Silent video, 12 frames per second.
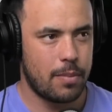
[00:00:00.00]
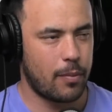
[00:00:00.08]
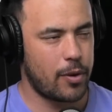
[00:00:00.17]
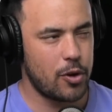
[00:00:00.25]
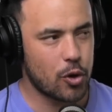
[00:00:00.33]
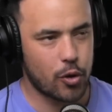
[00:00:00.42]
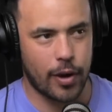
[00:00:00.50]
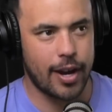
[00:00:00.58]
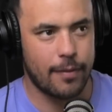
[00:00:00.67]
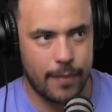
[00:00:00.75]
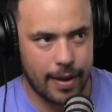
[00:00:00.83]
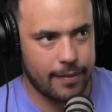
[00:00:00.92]
But when you're
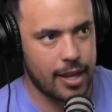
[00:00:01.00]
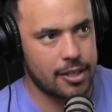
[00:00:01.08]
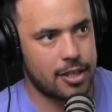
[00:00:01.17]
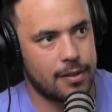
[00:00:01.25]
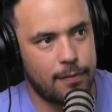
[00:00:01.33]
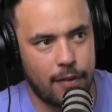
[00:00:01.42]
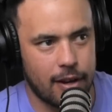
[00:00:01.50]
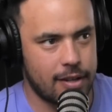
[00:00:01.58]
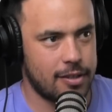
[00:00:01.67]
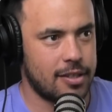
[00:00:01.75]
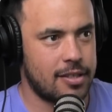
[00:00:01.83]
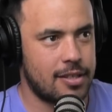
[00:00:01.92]
creative, man, that shit
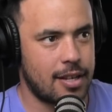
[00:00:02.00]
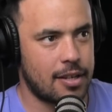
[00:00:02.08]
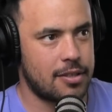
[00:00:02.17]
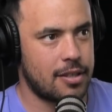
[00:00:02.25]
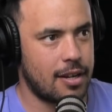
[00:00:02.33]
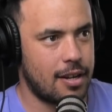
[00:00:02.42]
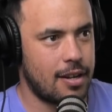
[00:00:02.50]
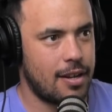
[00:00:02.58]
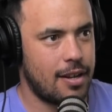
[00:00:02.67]
fucking just sucks you.